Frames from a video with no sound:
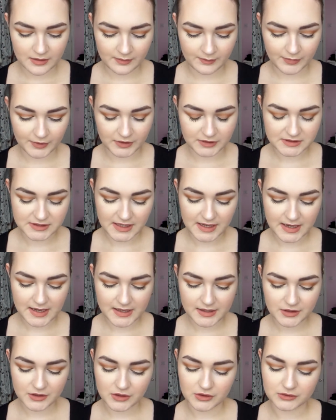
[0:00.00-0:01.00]
but
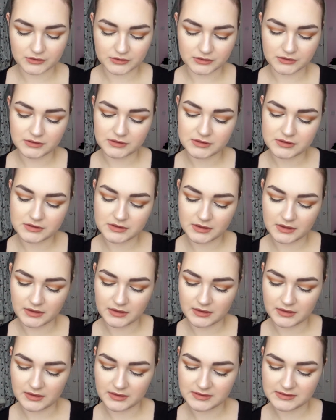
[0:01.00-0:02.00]
I got
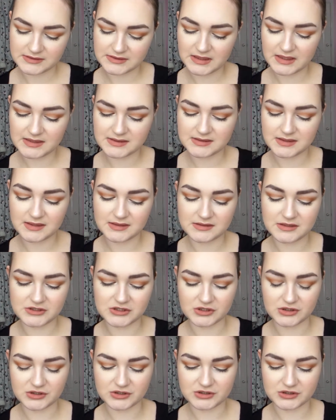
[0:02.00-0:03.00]
Sinister
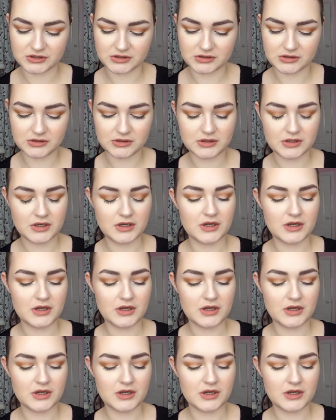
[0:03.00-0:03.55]
Seduction,